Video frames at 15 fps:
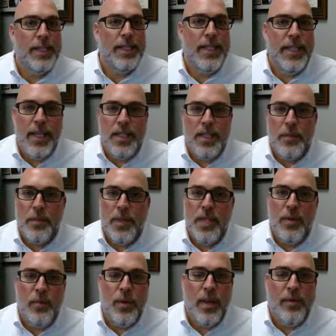
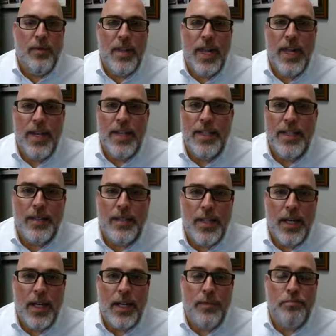TSP, whatever that is.
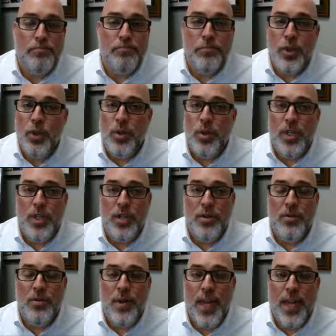You can
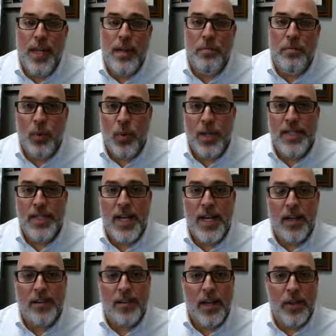do a
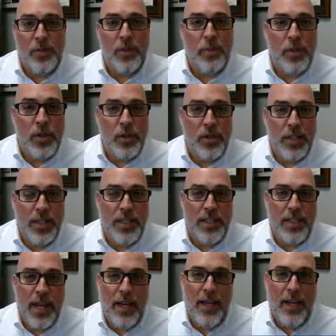pre-tax contribution
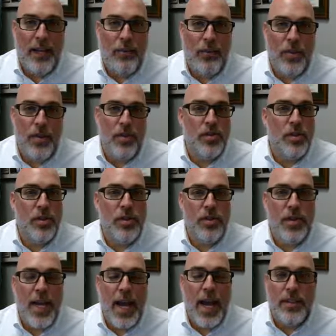into that. It reduces
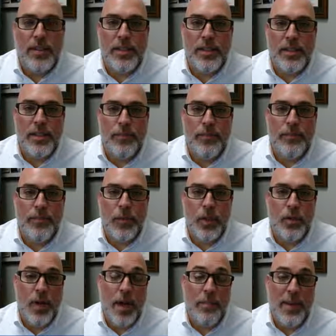your taxes.
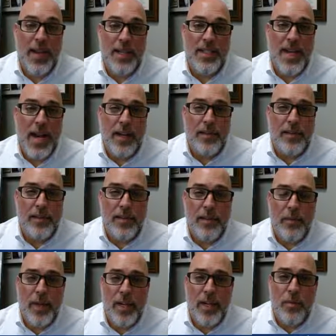You're not paying taxes
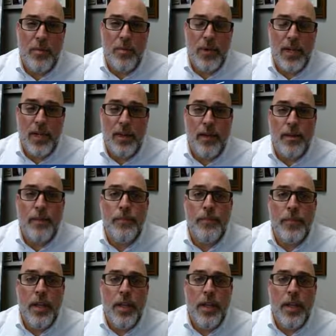on the money you put in there.